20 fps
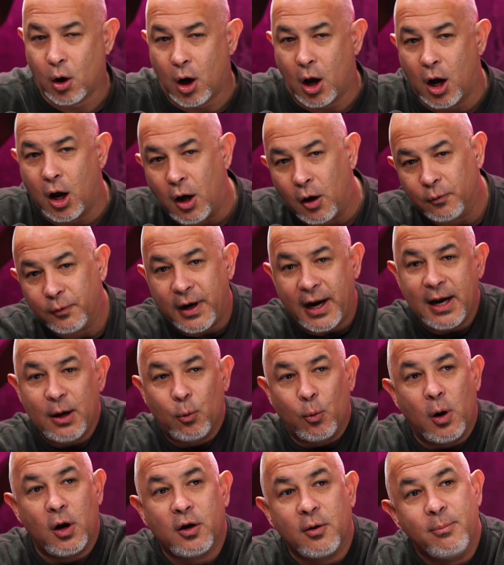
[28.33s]
All right,
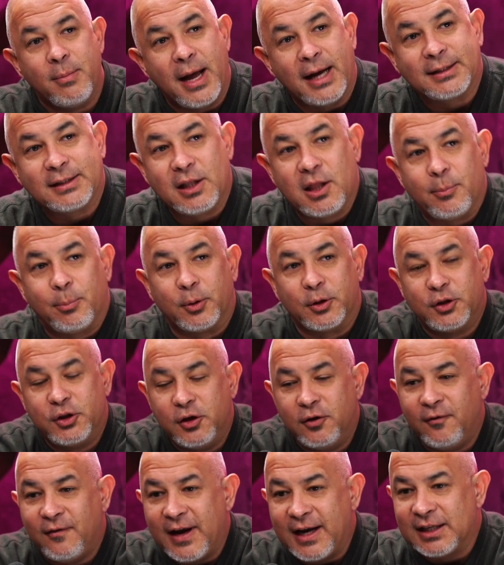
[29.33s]
welcome back to the
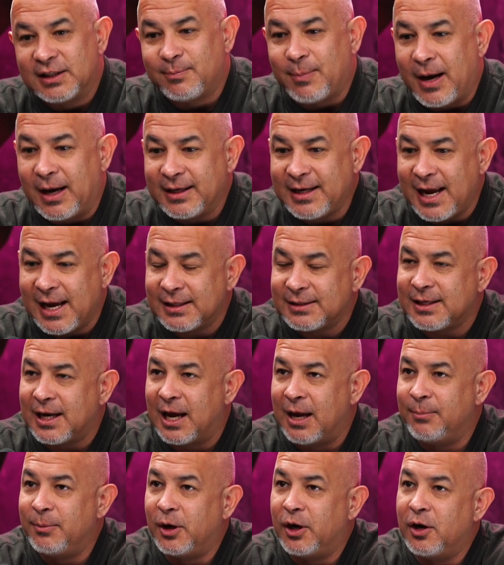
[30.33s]
Pursue Vegas podcast.
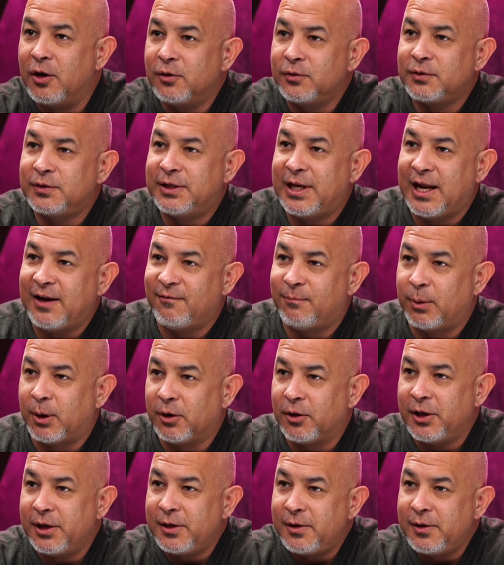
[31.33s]
I'm your host, Dave Berlin.